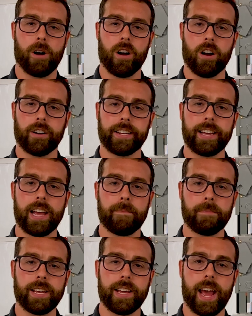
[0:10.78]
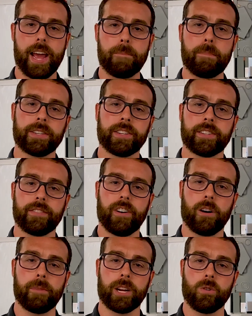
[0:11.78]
our EMEA Business Development